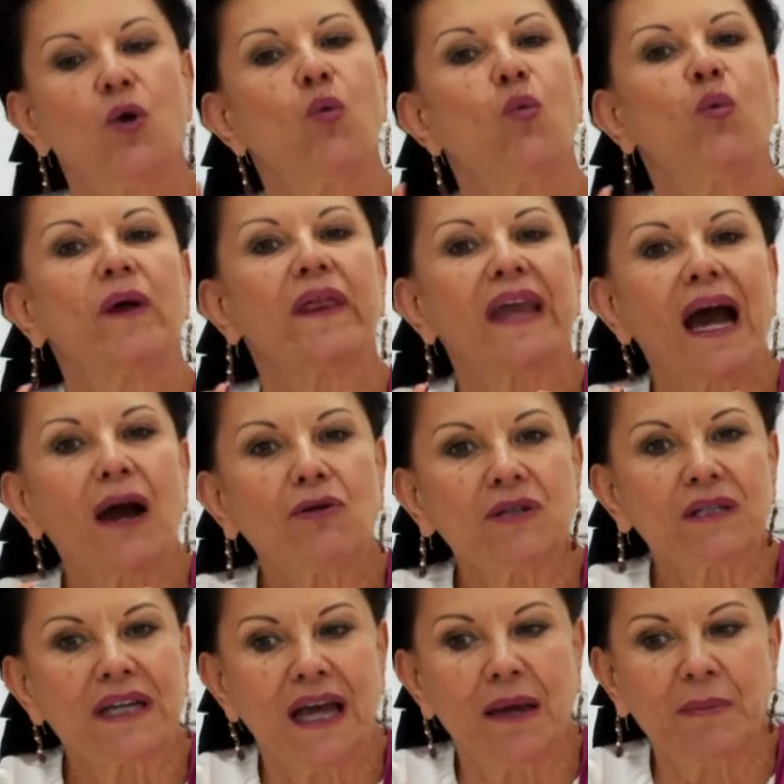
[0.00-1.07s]
without
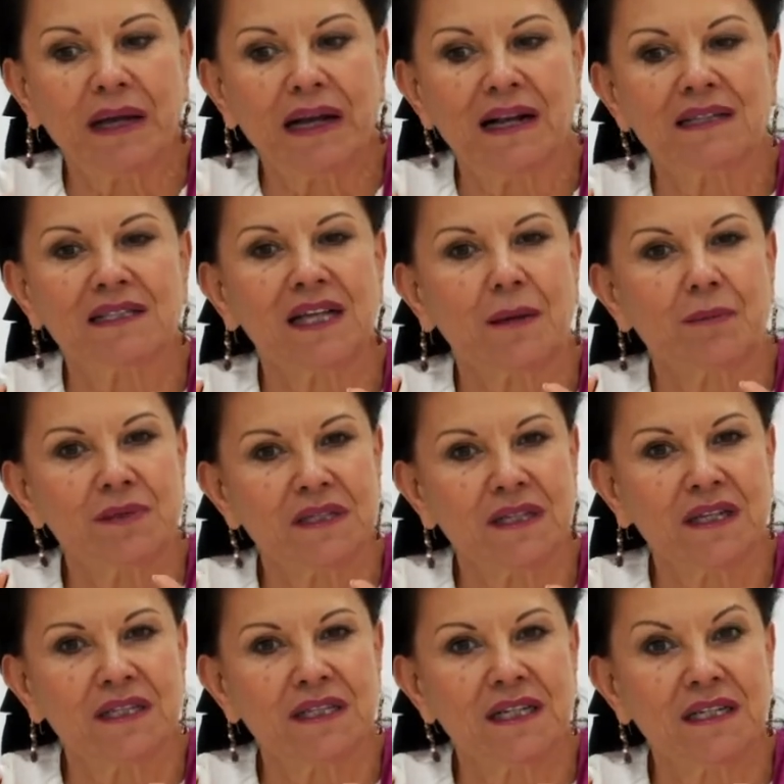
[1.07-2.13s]
chemical
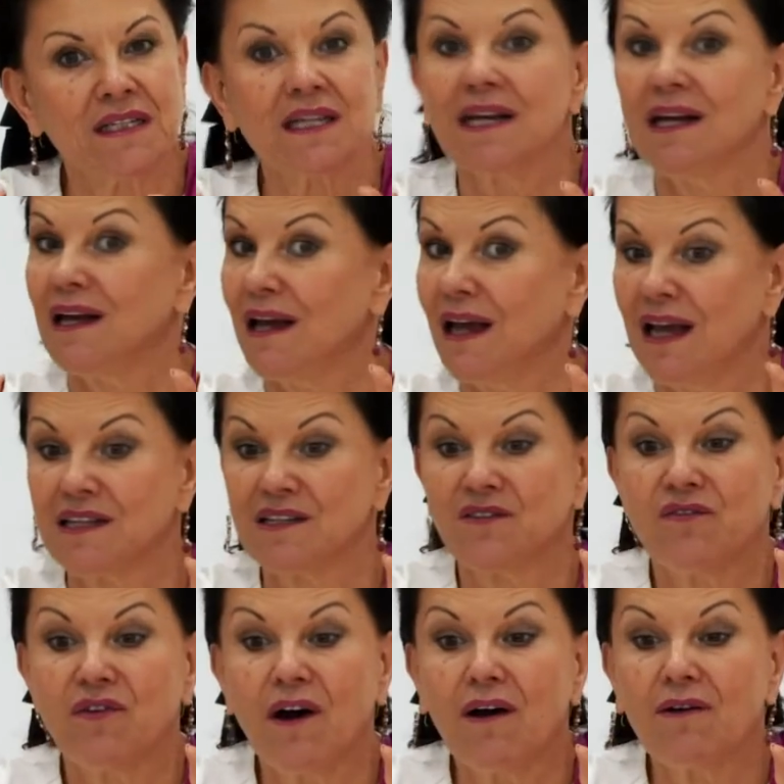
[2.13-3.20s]
substances as
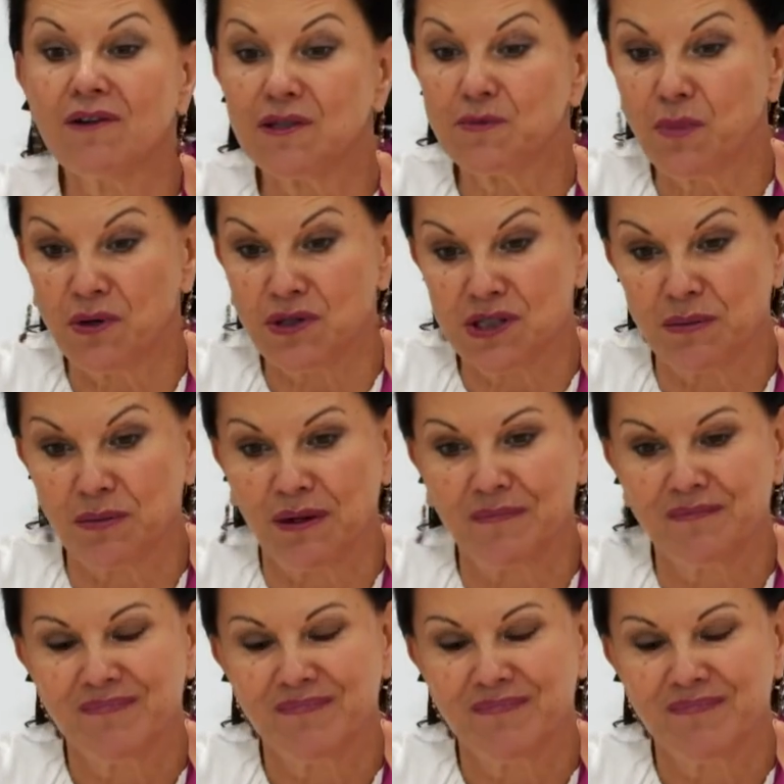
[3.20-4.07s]
far as possible.